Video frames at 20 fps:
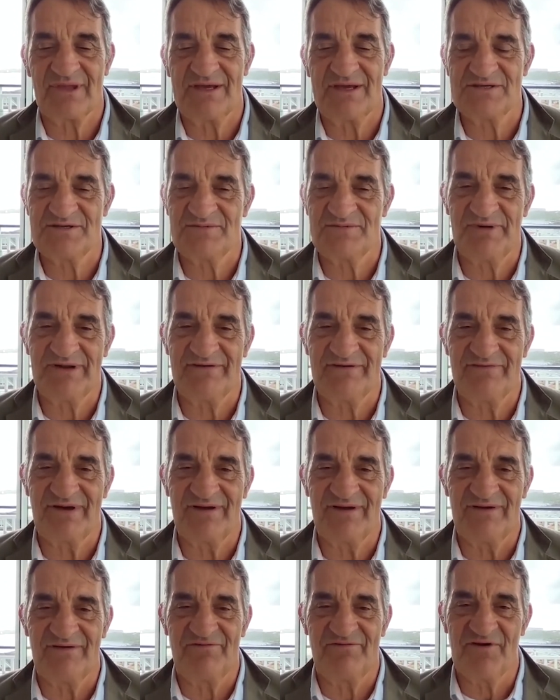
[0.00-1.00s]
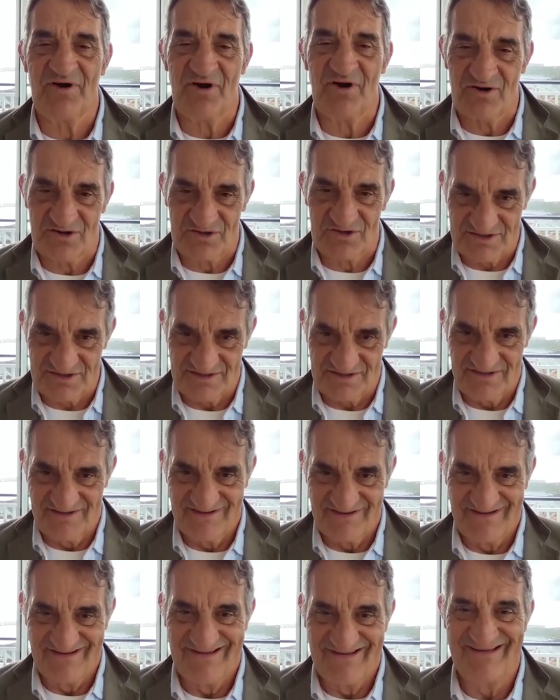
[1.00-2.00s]
is a bit of a fox,
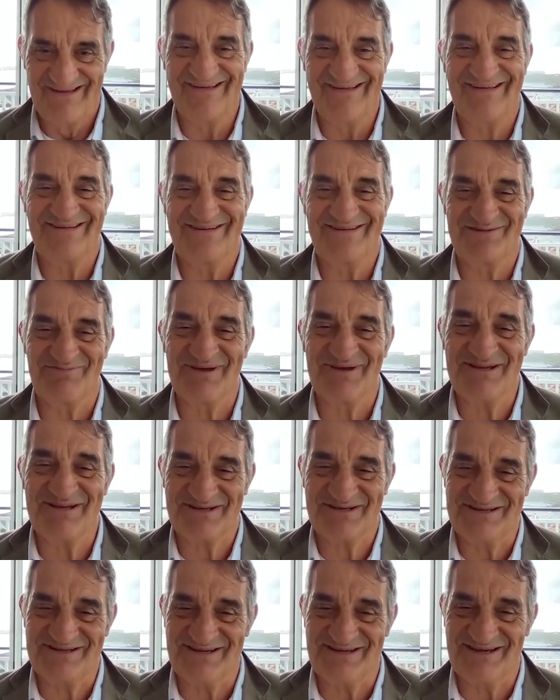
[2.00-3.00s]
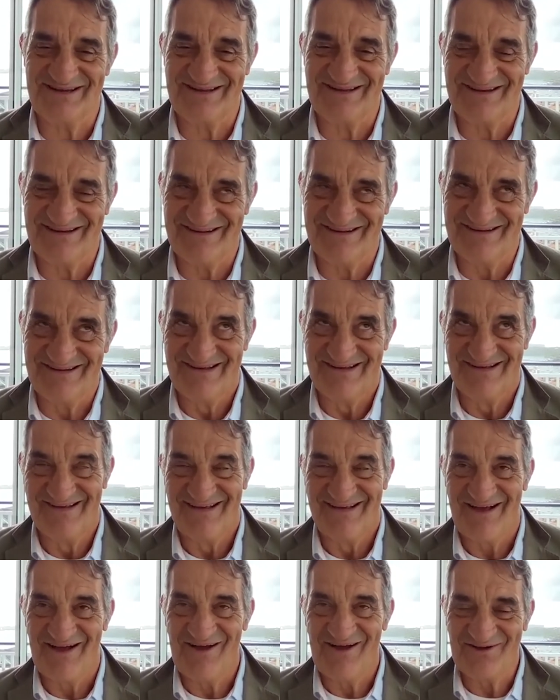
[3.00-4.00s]
especially dealing in
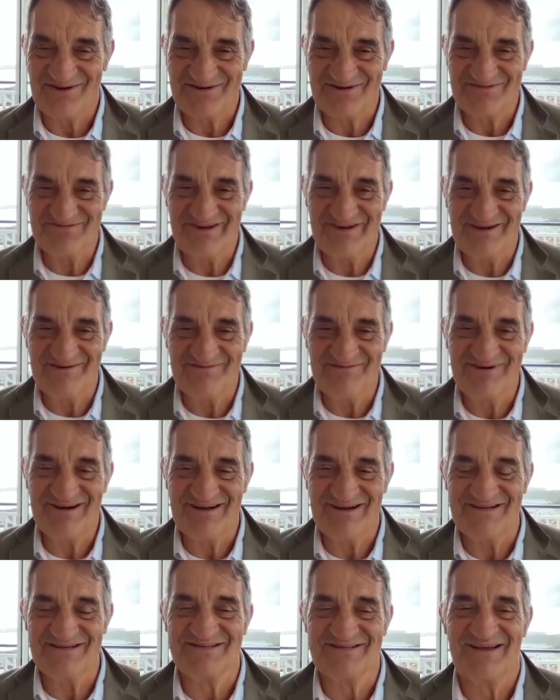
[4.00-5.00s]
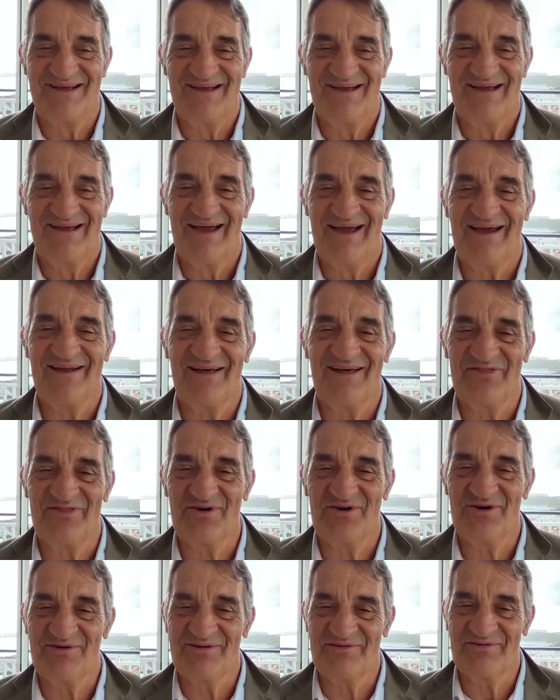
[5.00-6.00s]
old and rare wines. And I
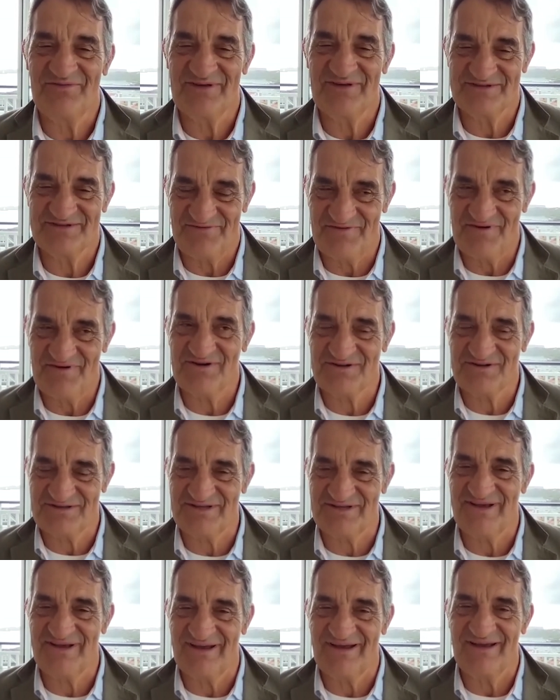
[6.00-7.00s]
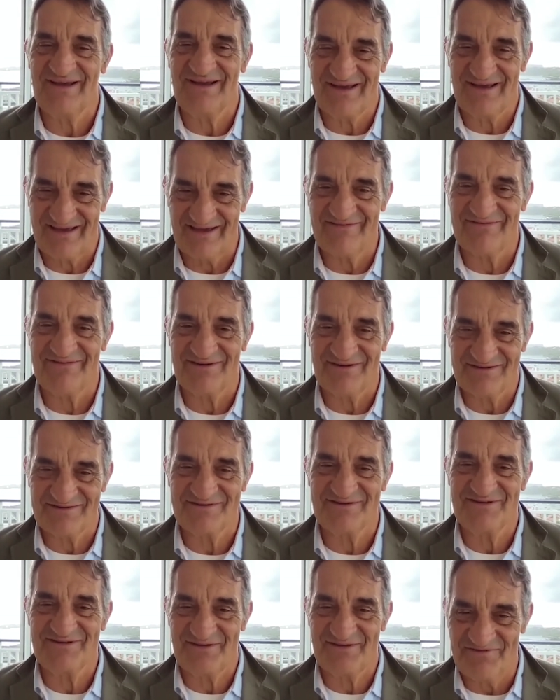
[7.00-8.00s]
thought, if there's a fox there,
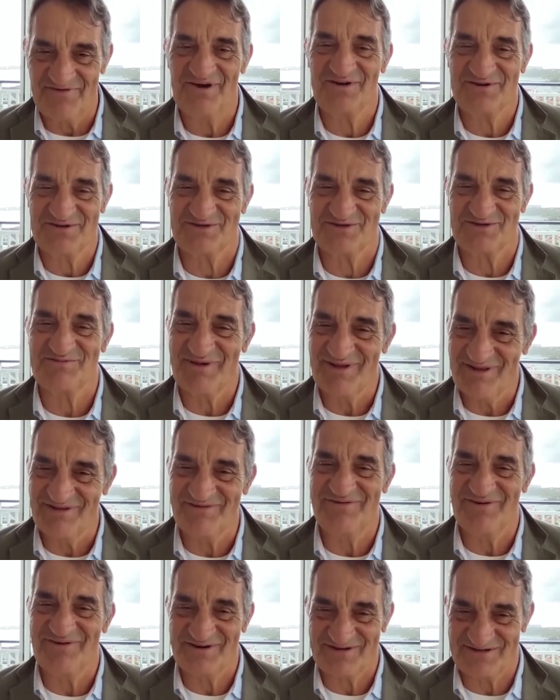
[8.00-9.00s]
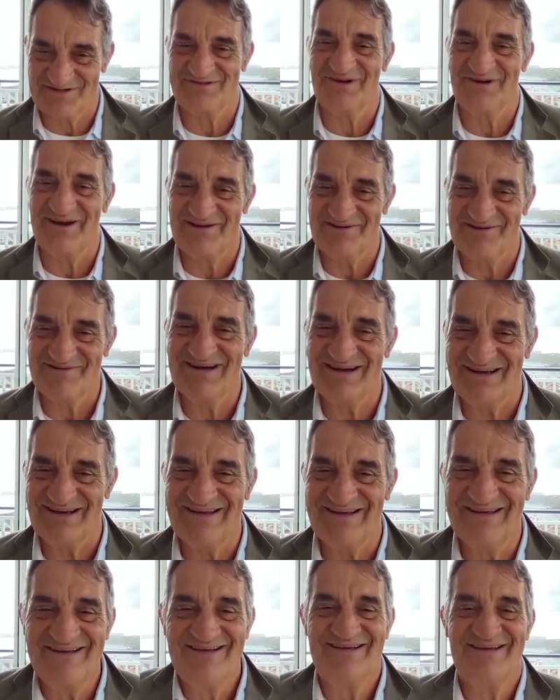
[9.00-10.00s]
the fox will smell the fox straight
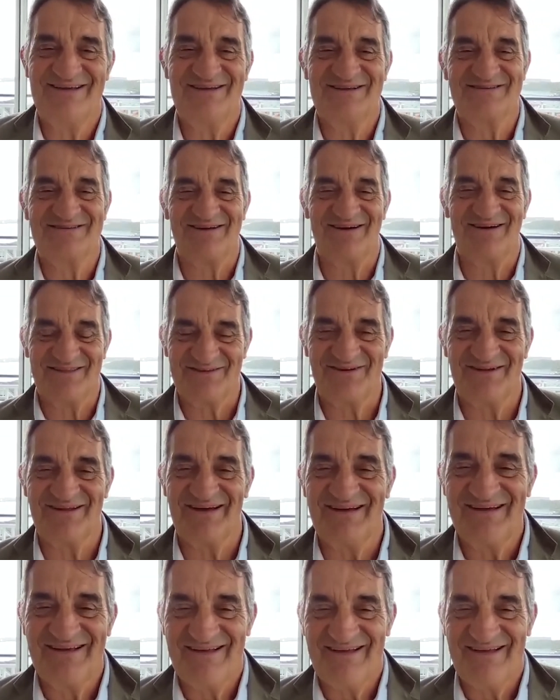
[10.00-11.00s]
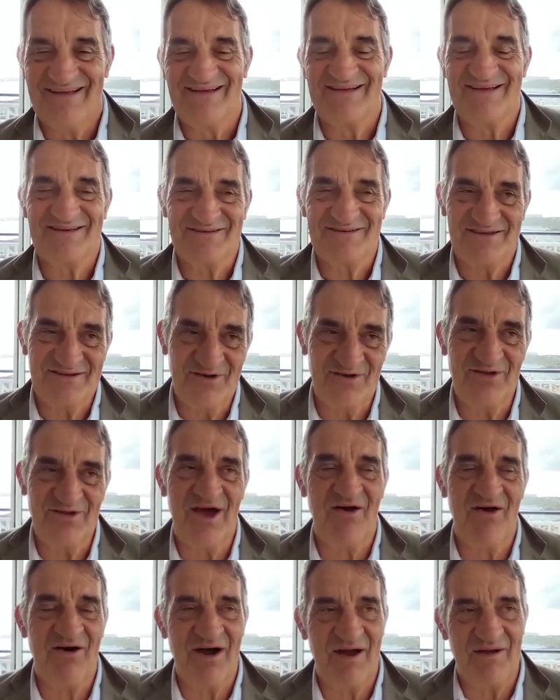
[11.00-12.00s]
away. So I thought,
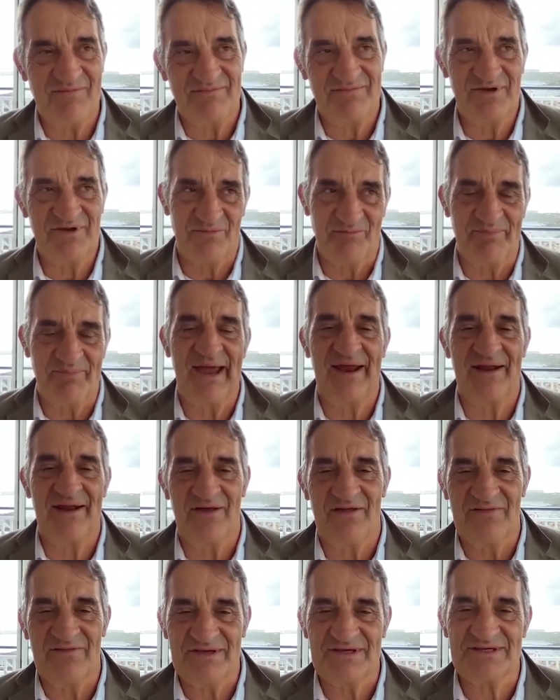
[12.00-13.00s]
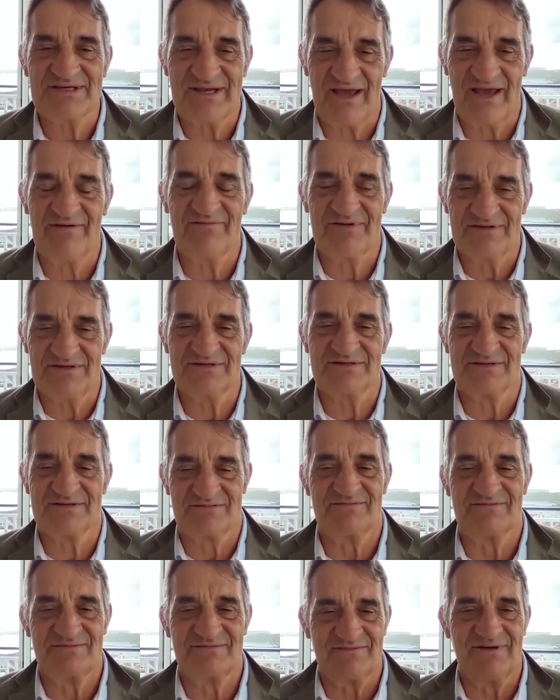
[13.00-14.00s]
although I'm not bad on this, Kevin's
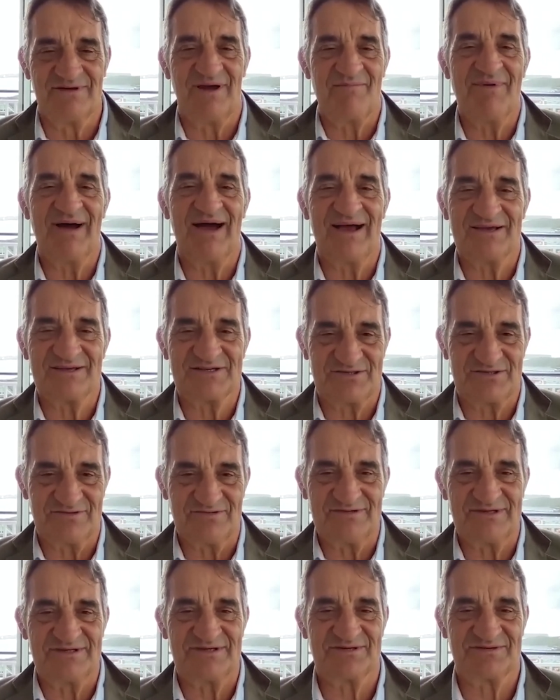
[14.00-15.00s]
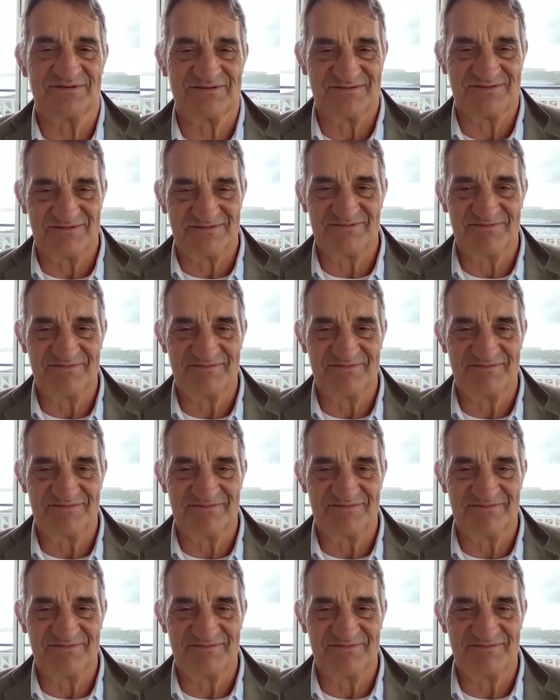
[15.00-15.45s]
a master at this